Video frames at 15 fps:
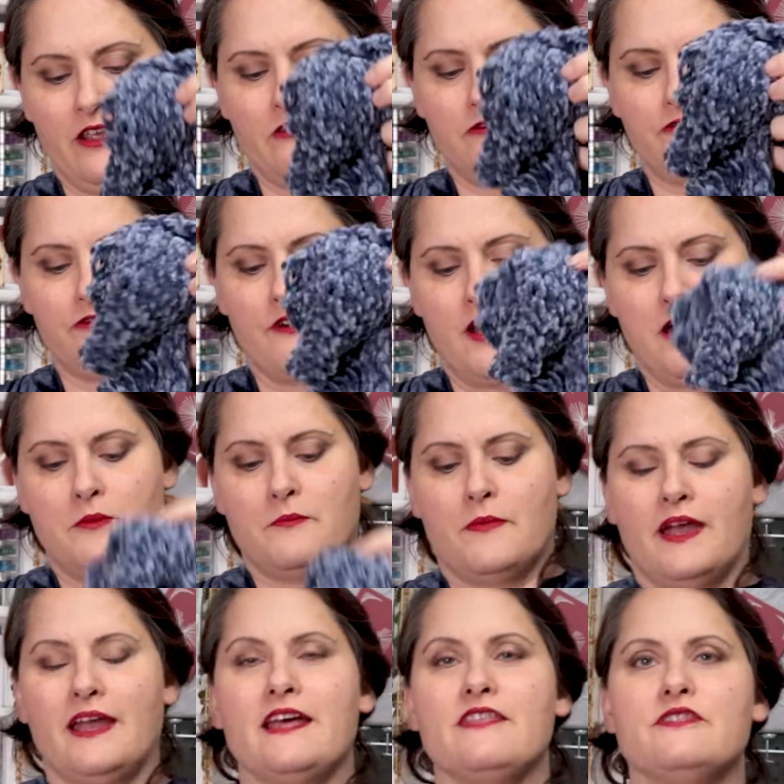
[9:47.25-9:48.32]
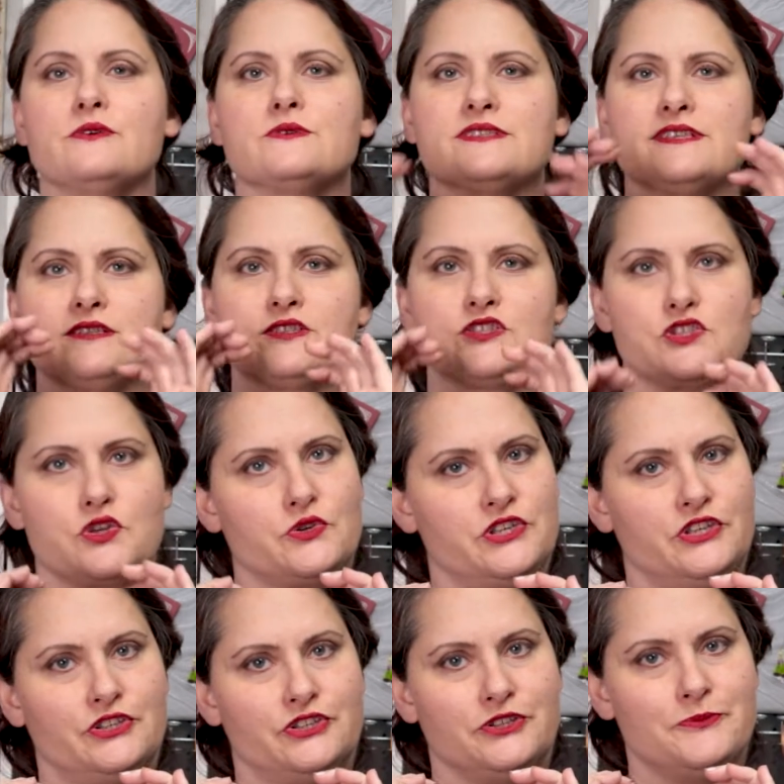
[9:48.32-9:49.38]
from those
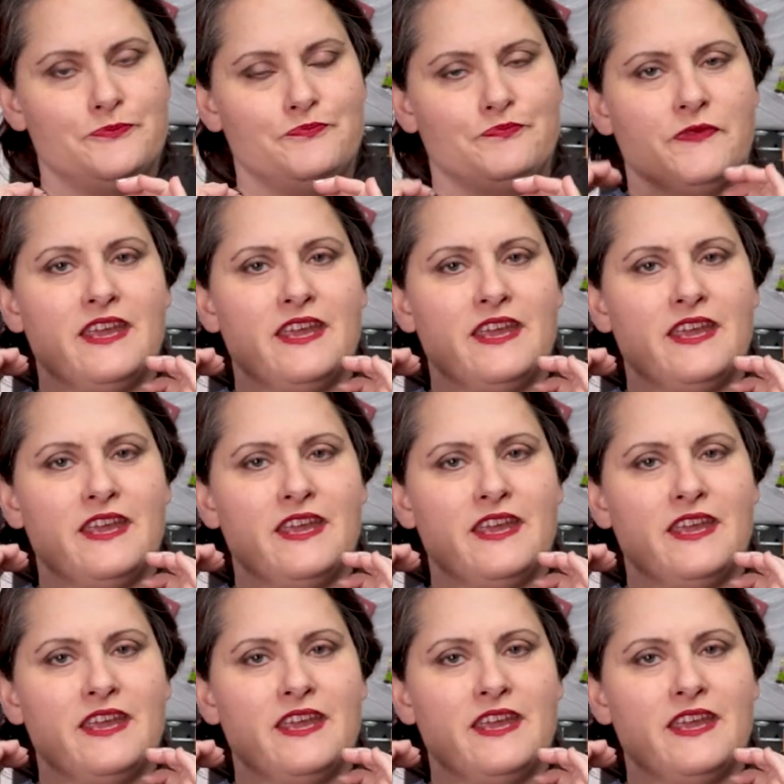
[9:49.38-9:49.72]
circular